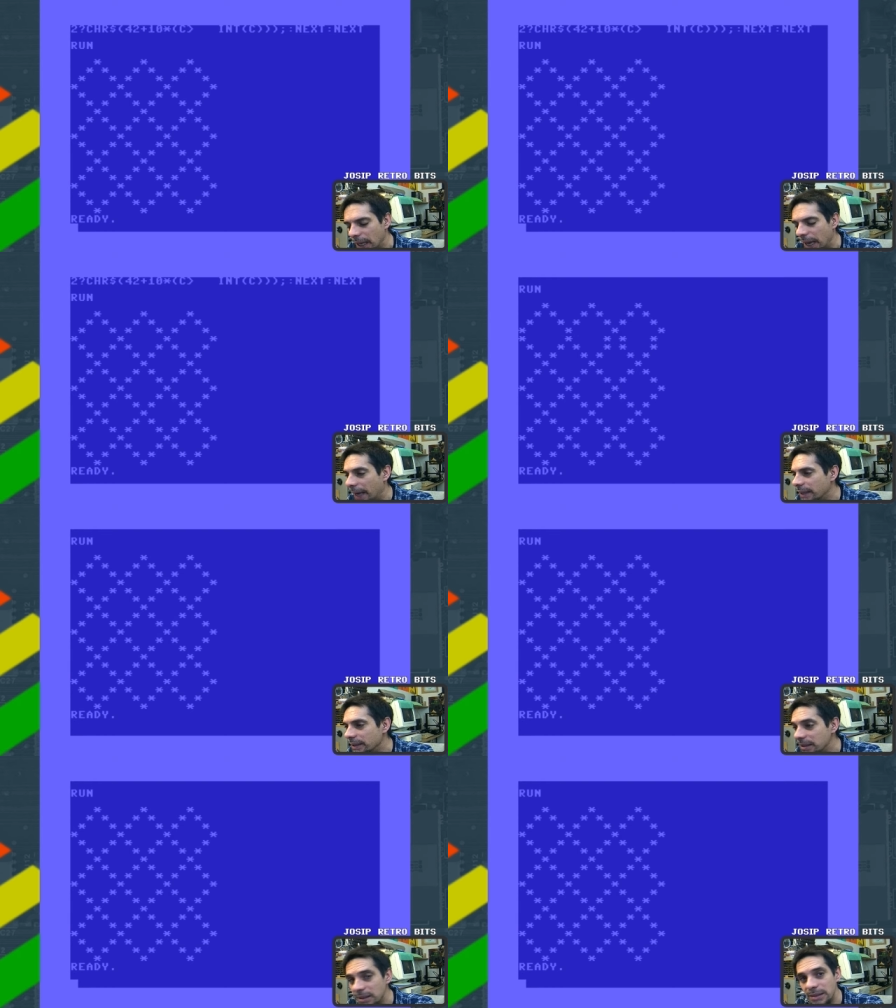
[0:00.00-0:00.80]
And
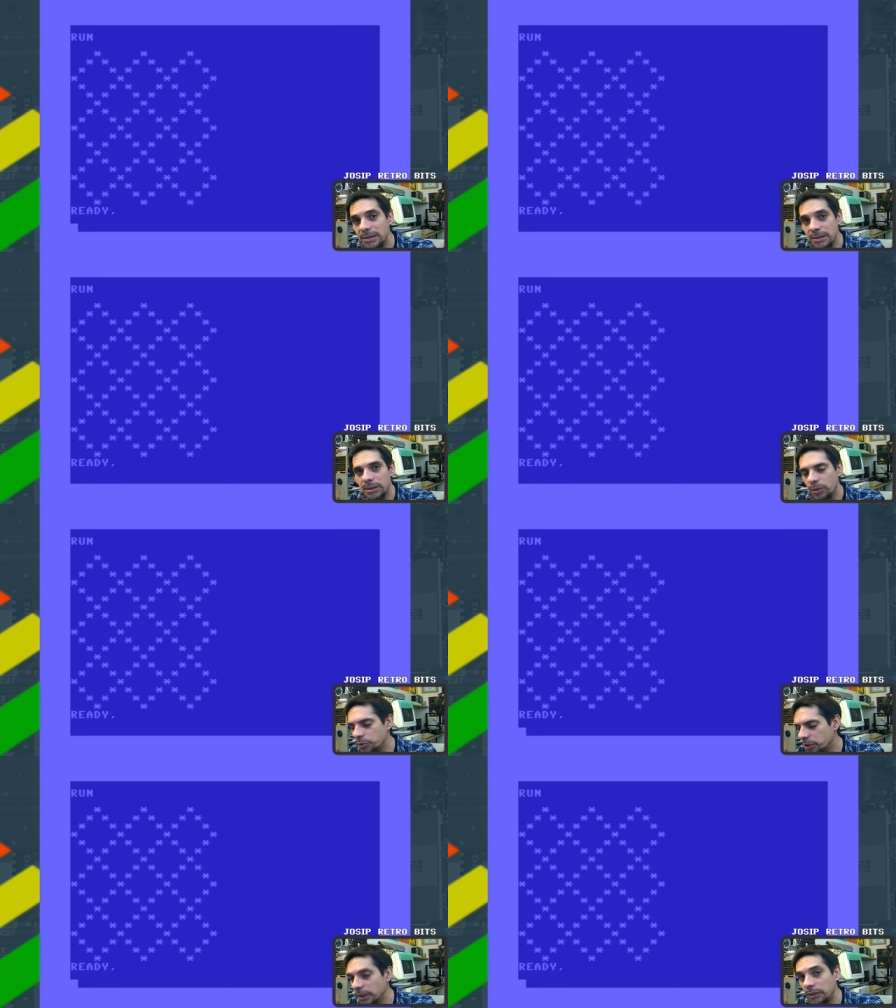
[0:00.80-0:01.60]
this is the
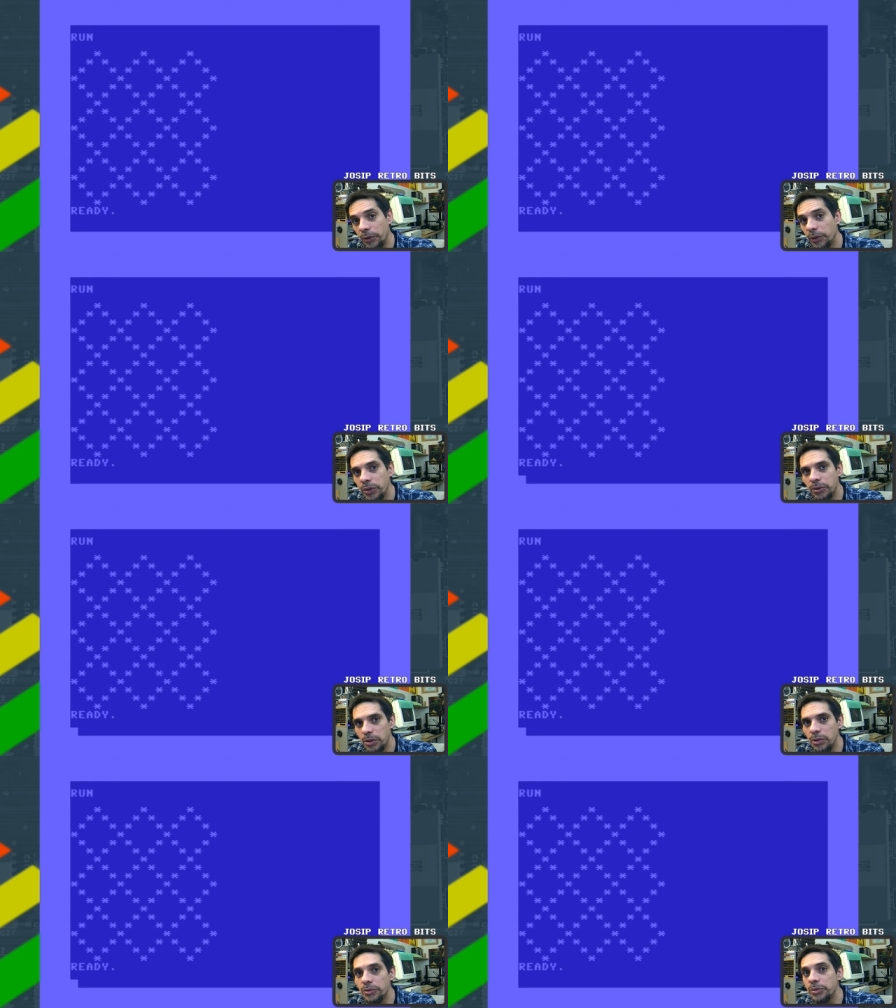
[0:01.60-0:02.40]
solution that you're going to
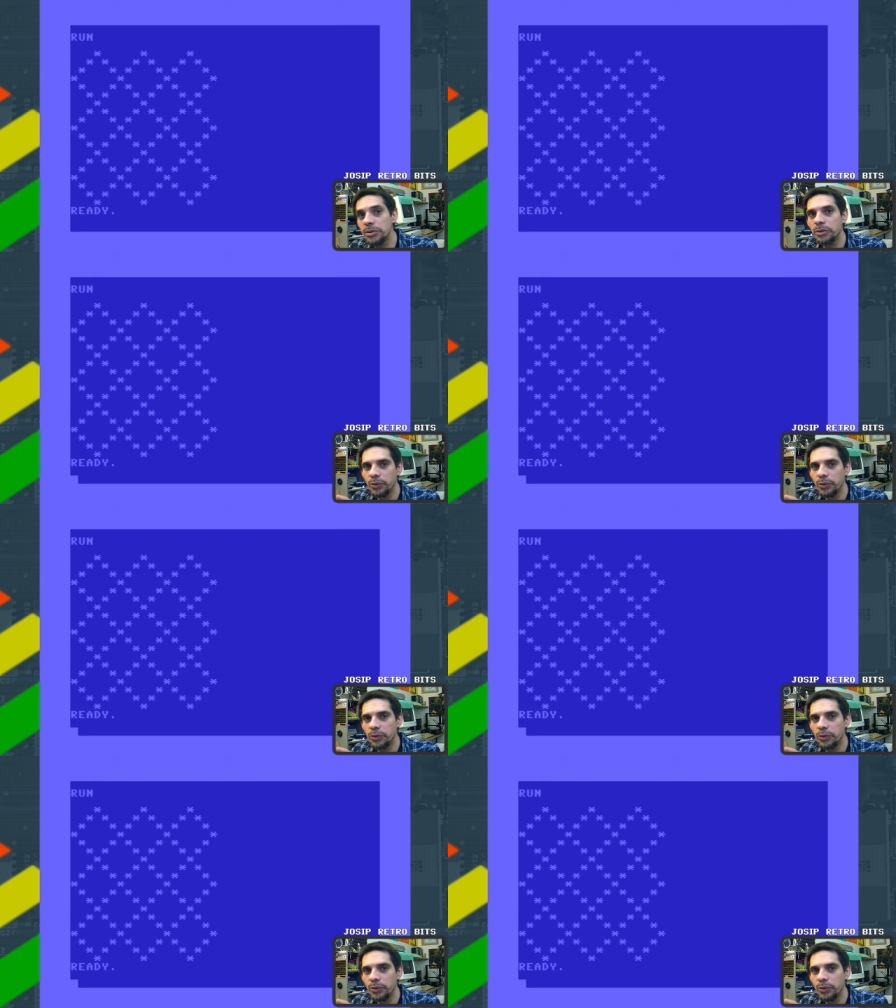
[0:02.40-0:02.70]
use to